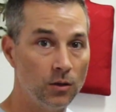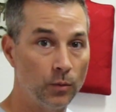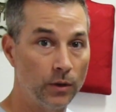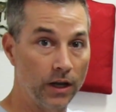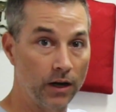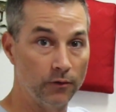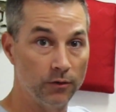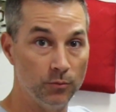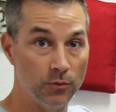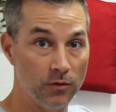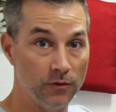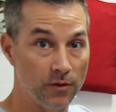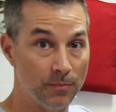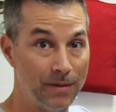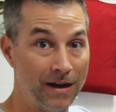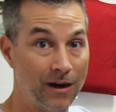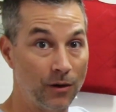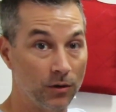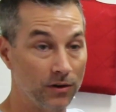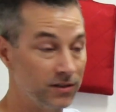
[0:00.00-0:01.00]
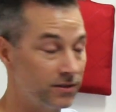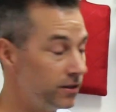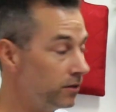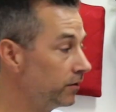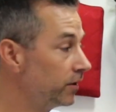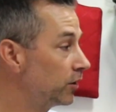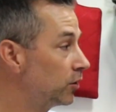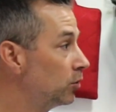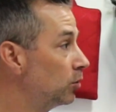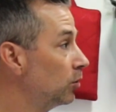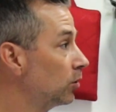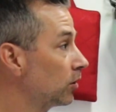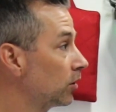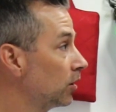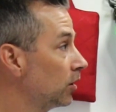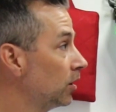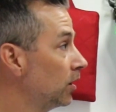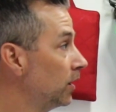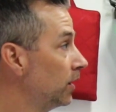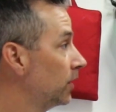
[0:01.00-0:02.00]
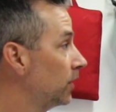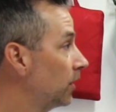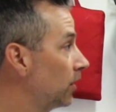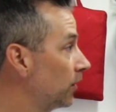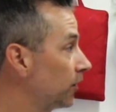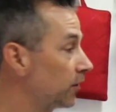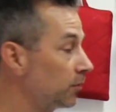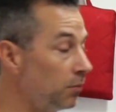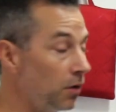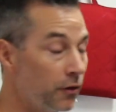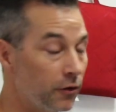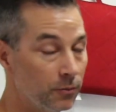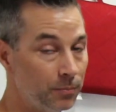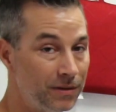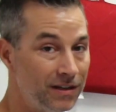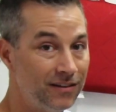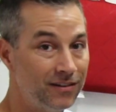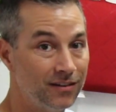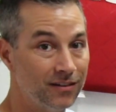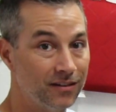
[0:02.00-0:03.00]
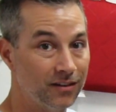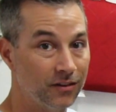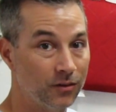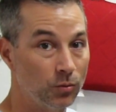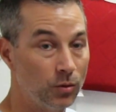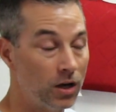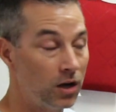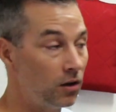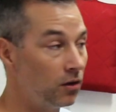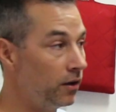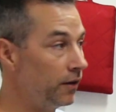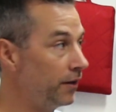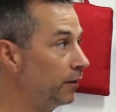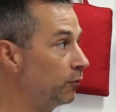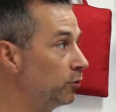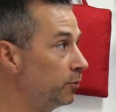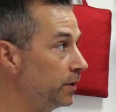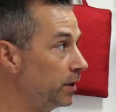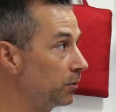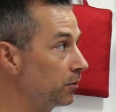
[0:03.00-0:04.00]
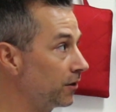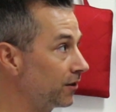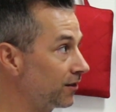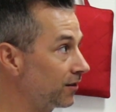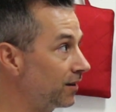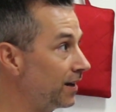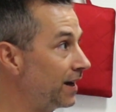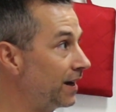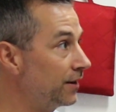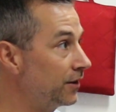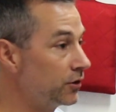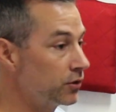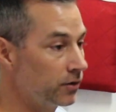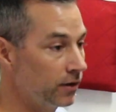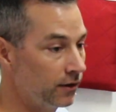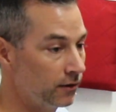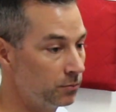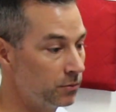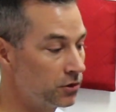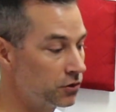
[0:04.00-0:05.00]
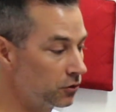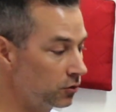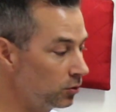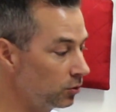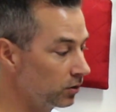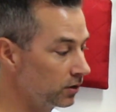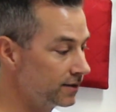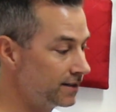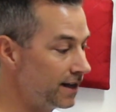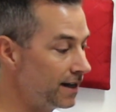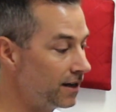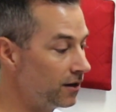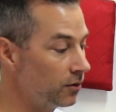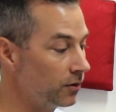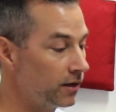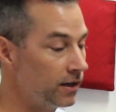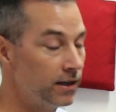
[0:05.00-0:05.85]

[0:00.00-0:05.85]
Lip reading: We got to remove the power steering cooler, some other pieces as well, and then we'll be able to slide the transmission cooler down